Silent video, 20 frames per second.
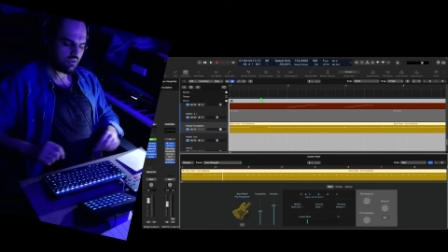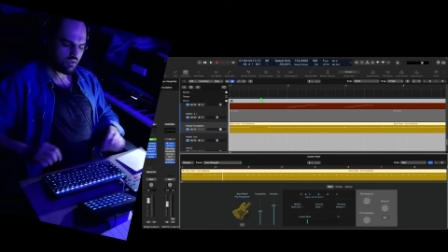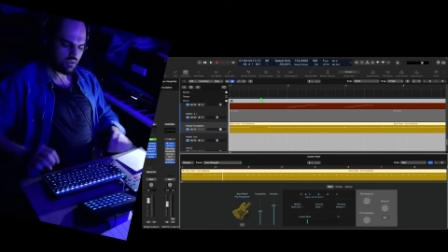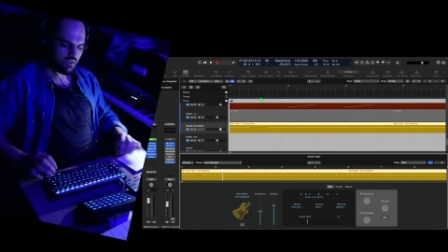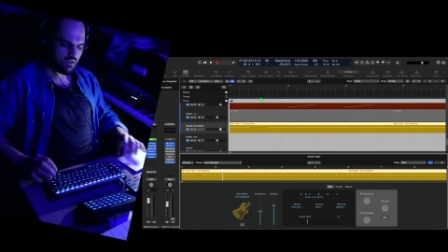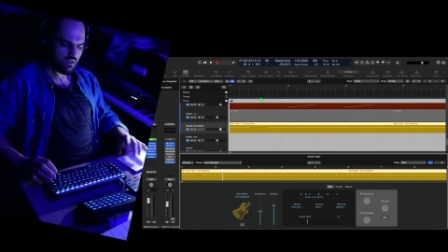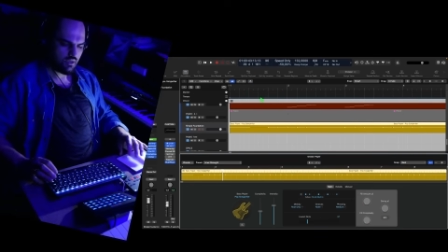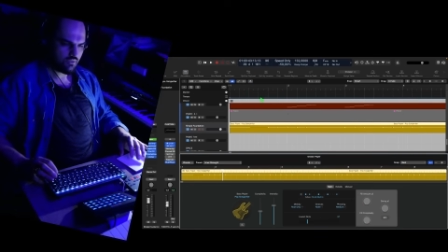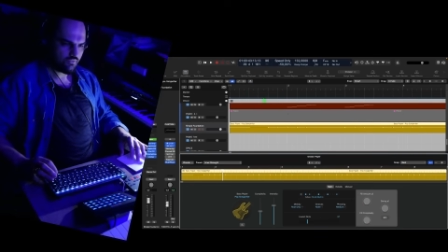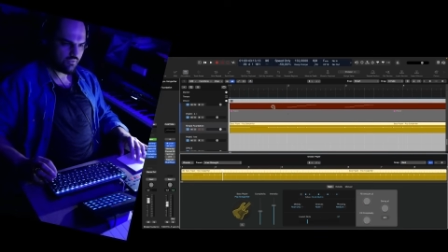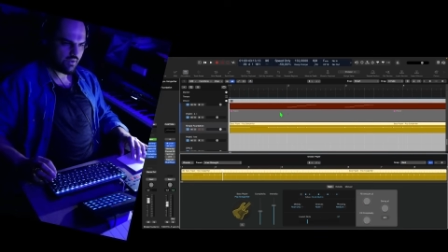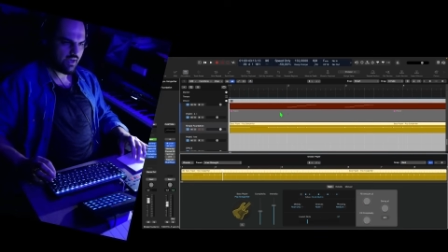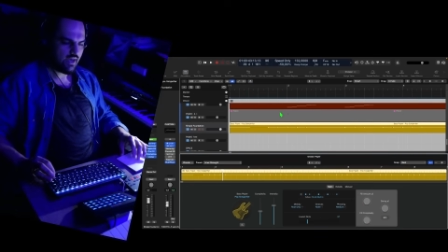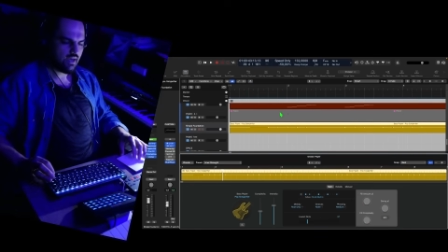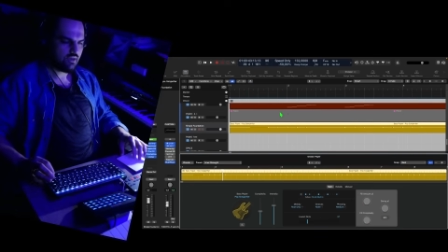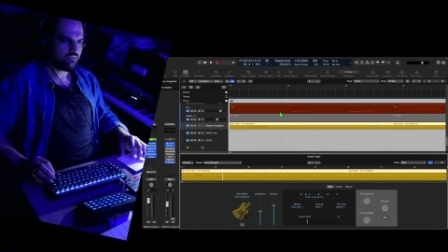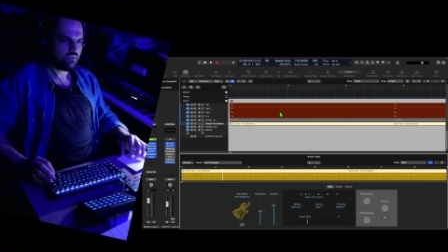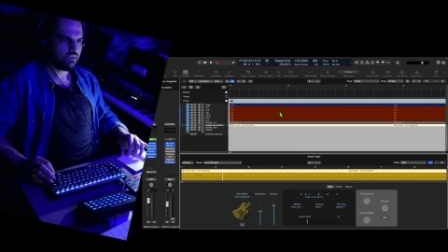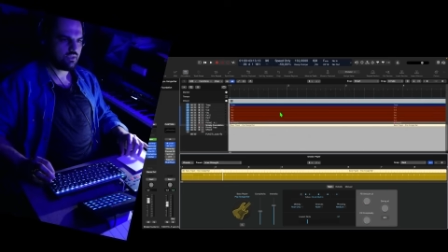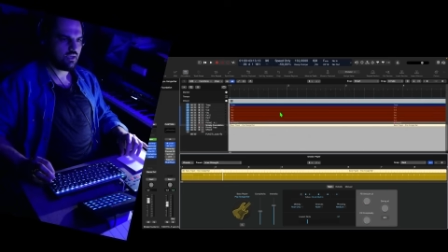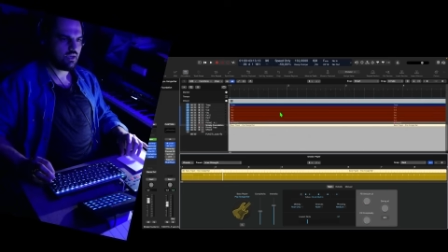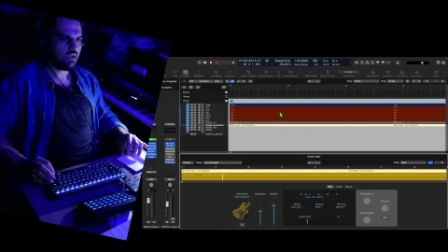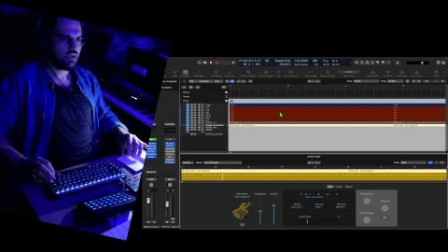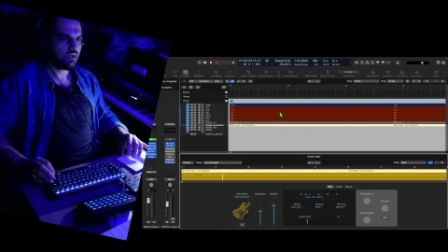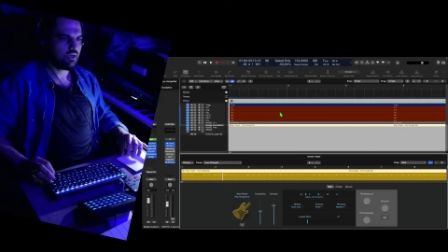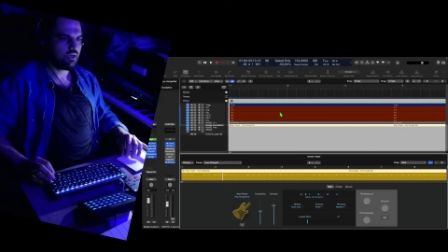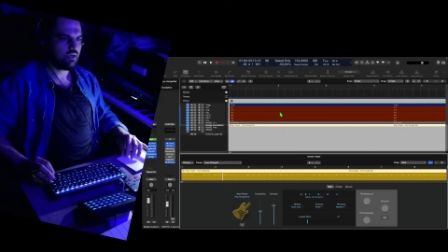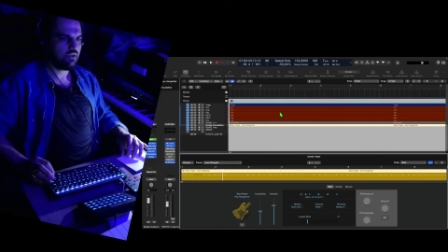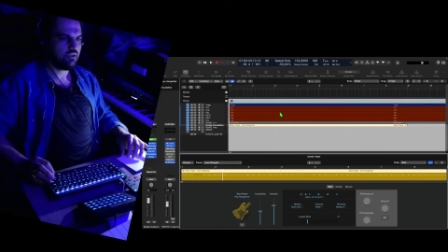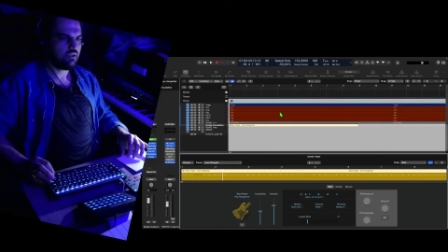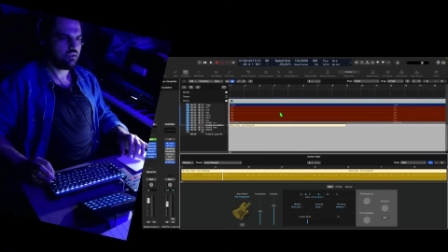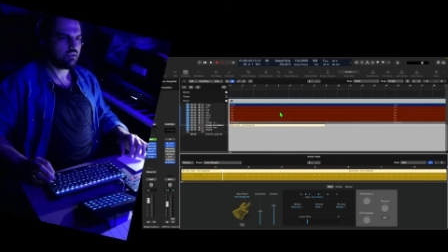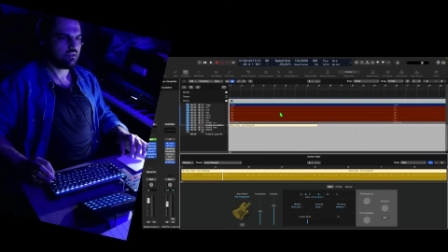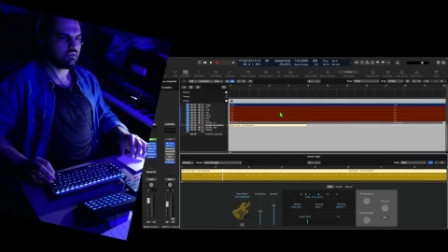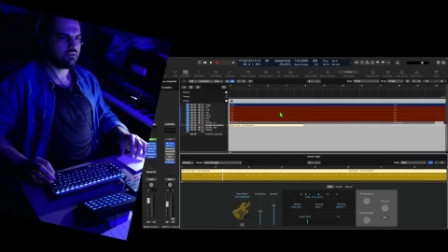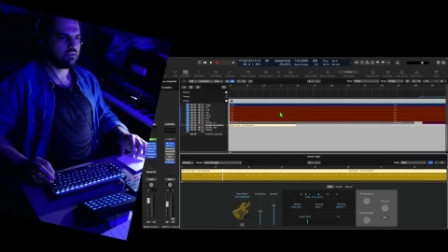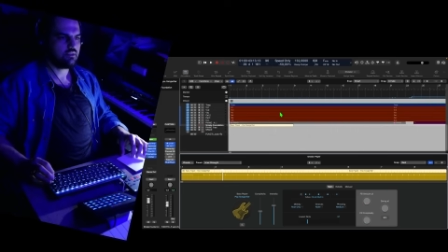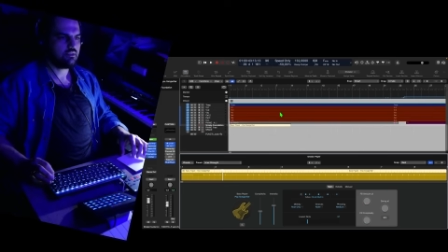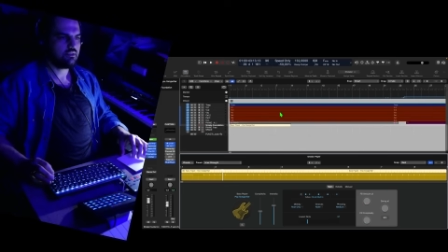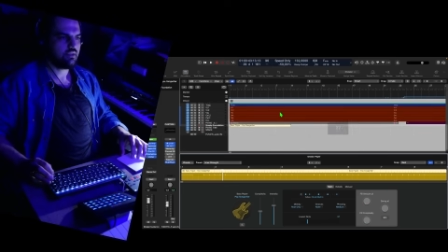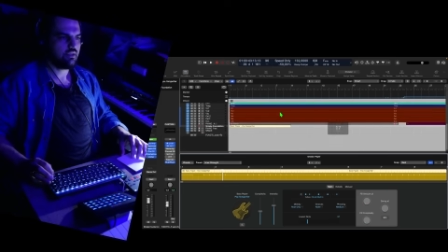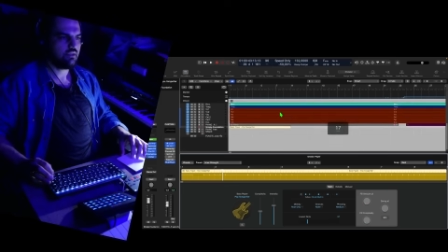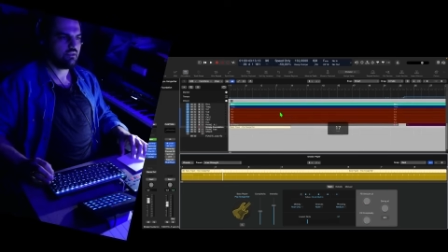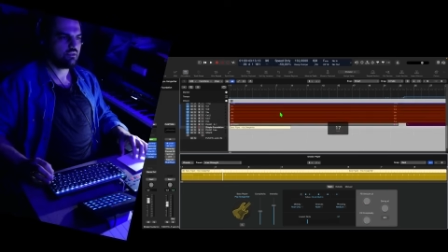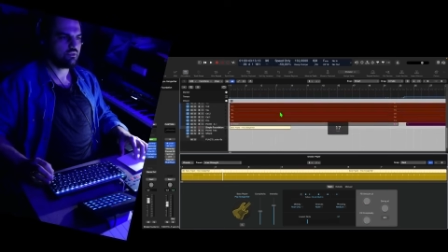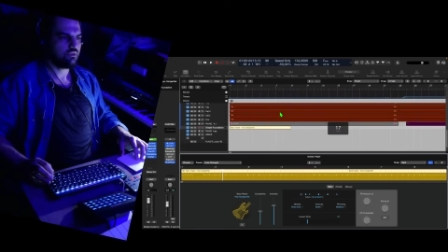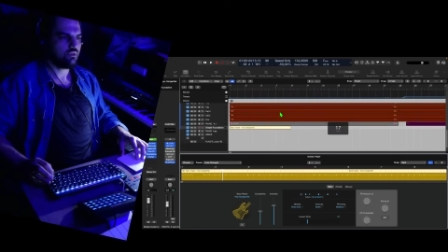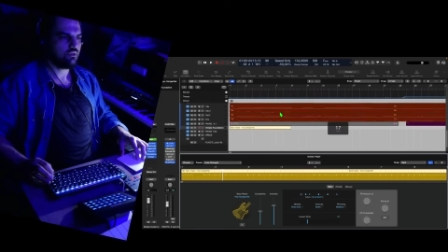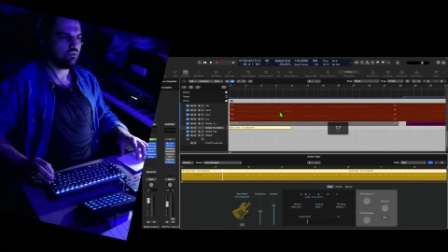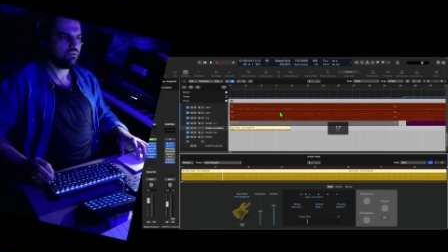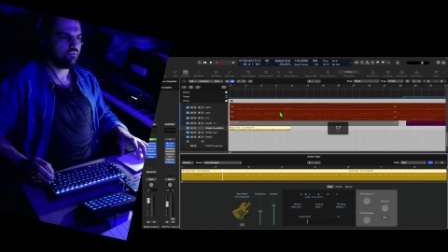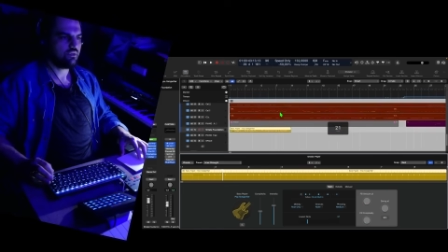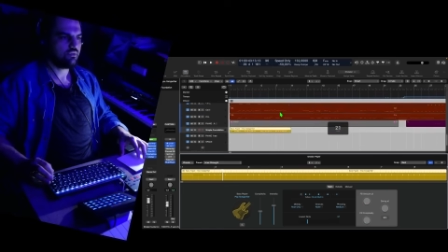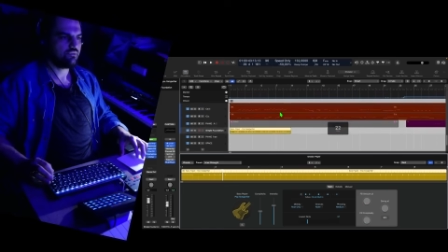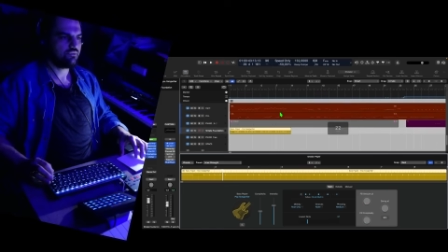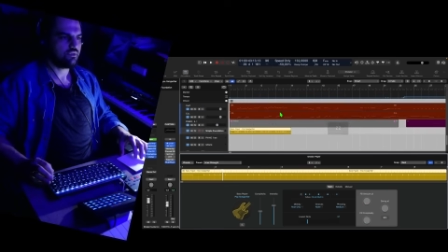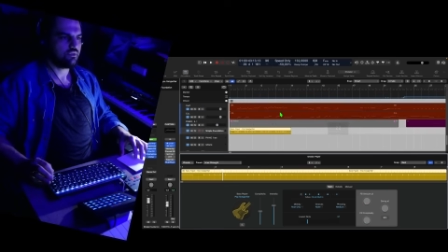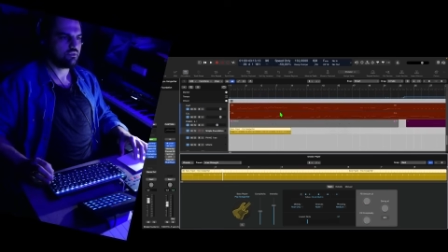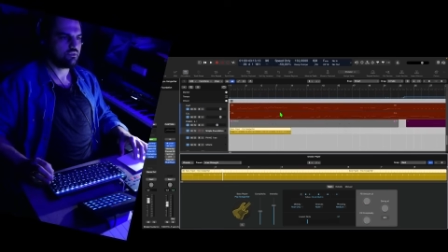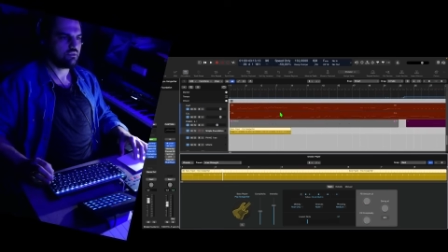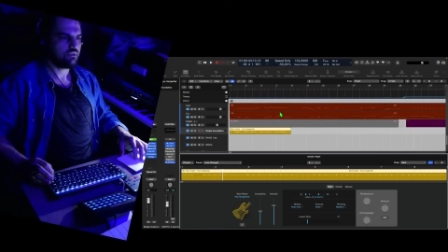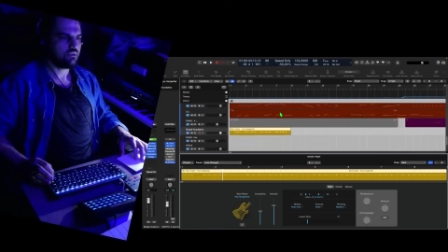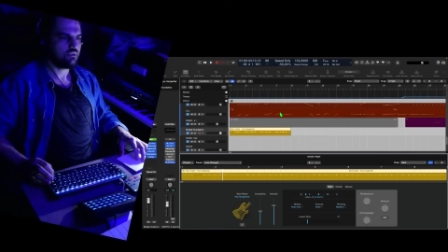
of having a clear, detailed overview